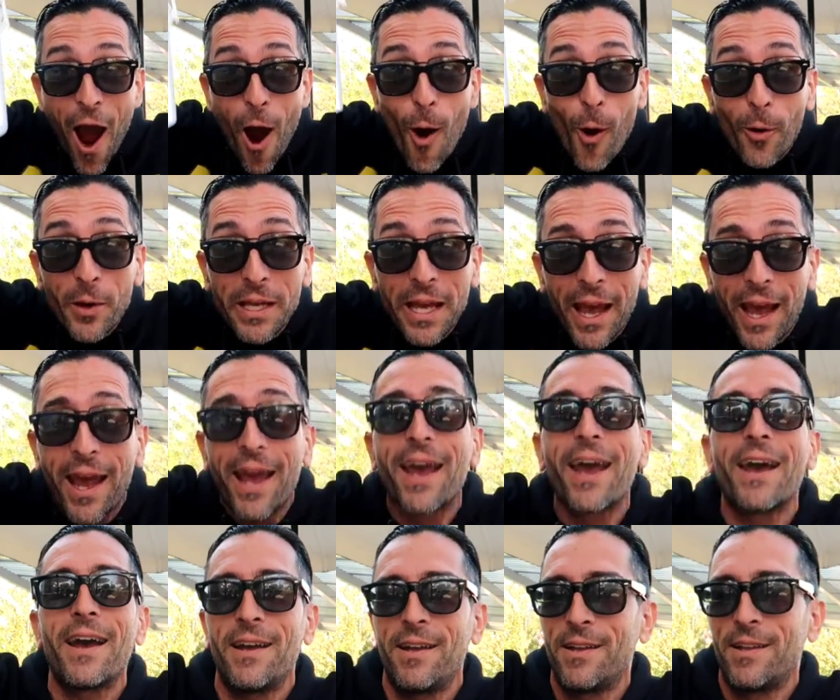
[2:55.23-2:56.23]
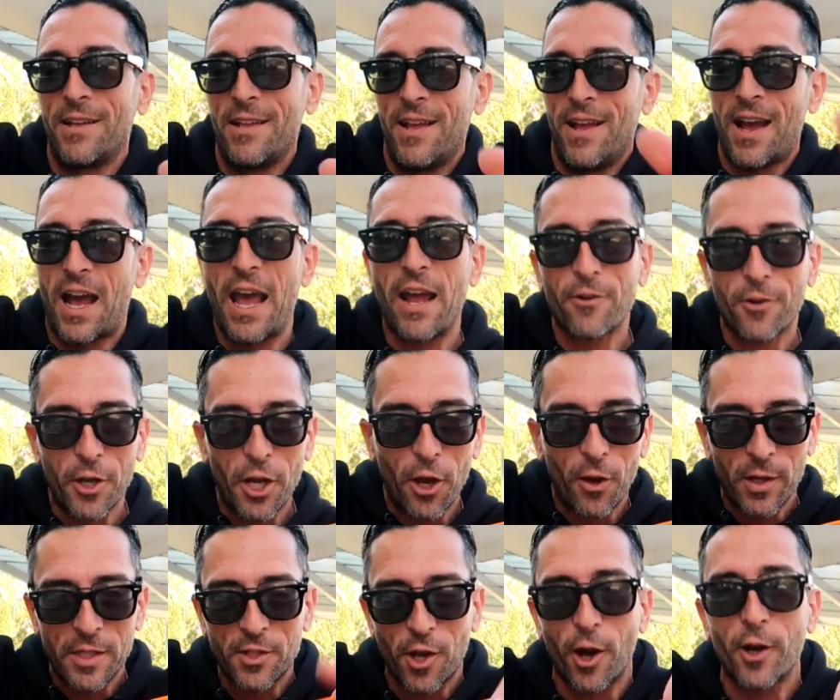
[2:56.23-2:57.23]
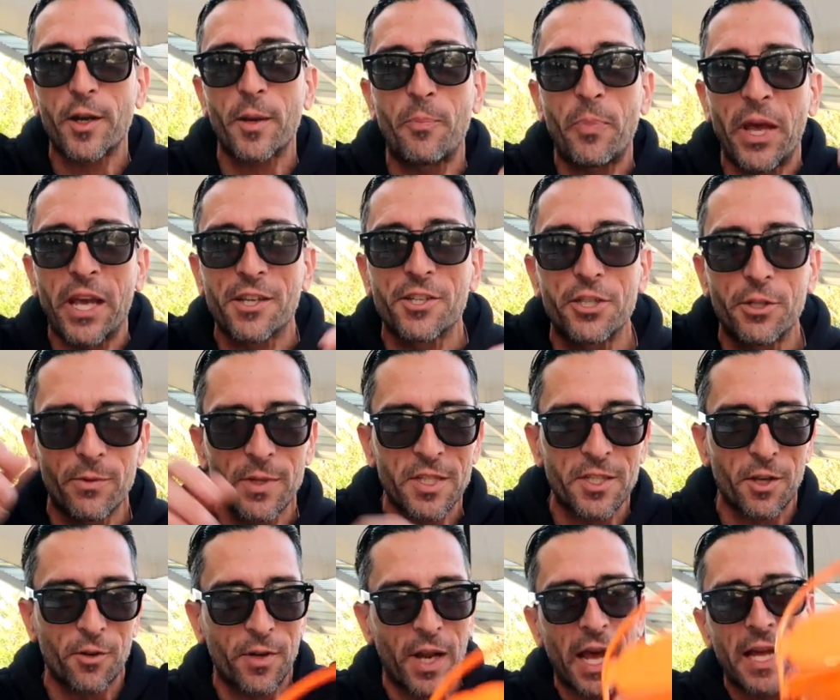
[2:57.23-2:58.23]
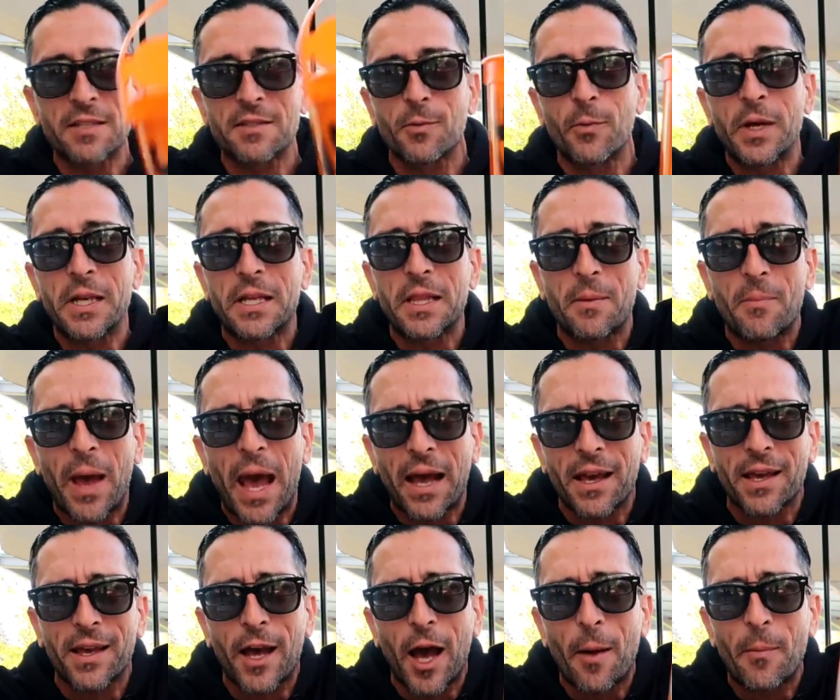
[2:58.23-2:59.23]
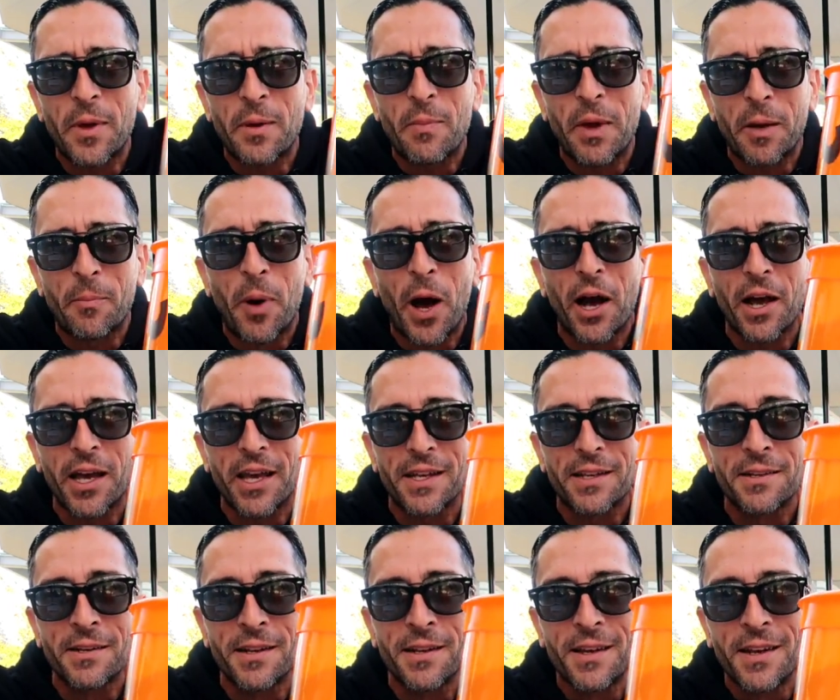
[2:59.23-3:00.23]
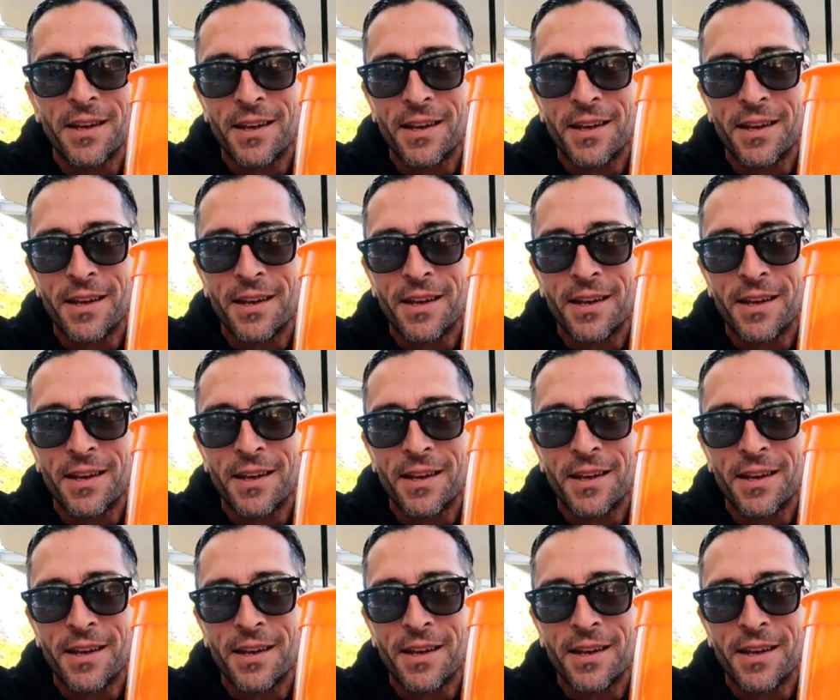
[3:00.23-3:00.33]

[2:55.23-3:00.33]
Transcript: Oh yeah. I don't know. It's hard to pick. She was so nice and went to the back and got me McPumpkin.